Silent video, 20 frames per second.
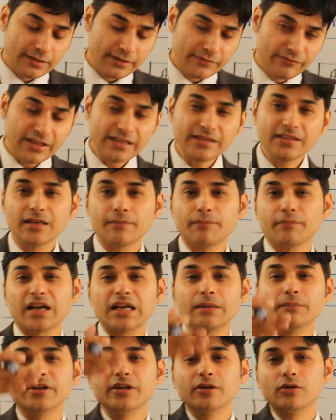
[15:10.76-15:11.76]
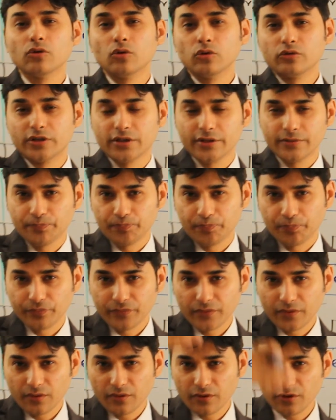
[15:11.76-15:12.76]
When their primary growth
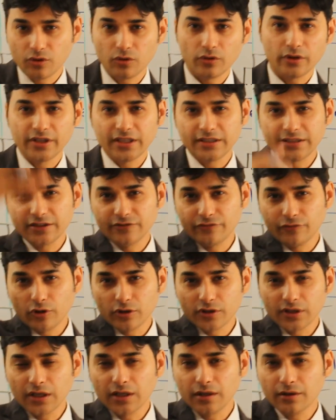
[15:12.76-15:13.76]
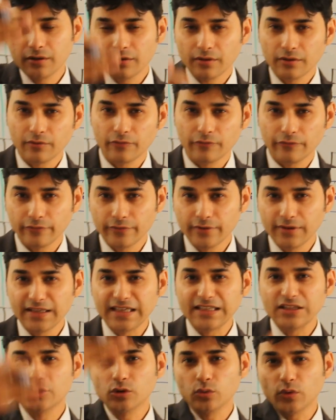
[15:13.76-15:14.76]
this is for the
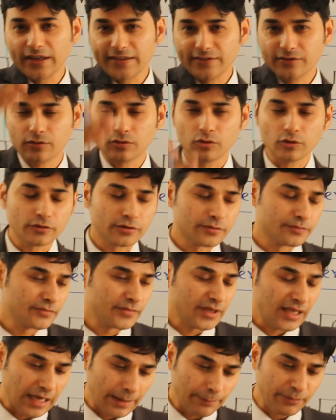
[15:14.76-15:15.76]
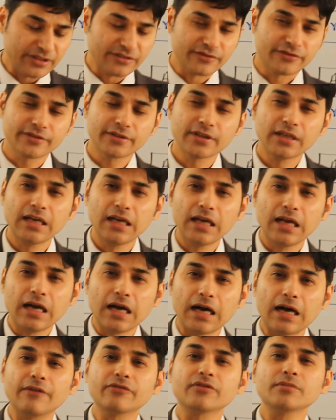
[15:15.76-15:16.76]
lengthwise growth happens.
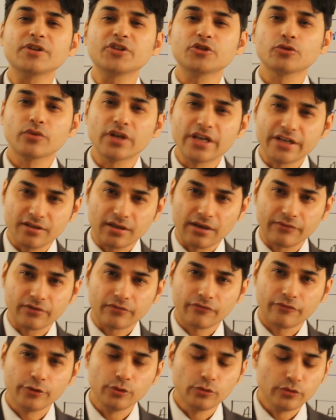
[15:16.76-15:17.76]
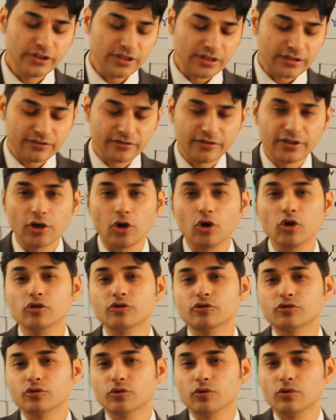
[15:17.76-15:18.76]
After maturation, after a few years, they
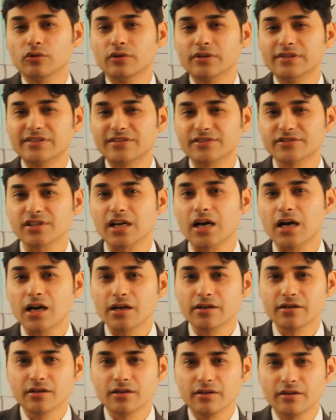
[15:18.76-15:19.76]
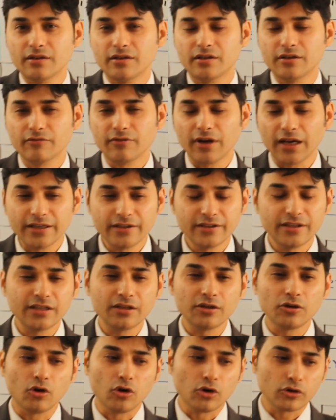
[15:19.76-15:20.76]
also start
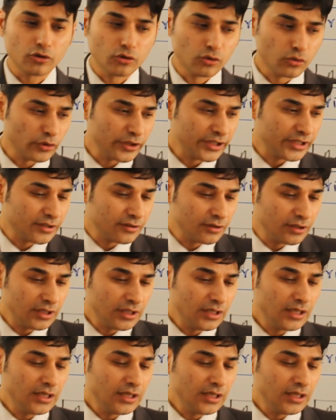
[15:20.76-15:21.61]
dividing or growing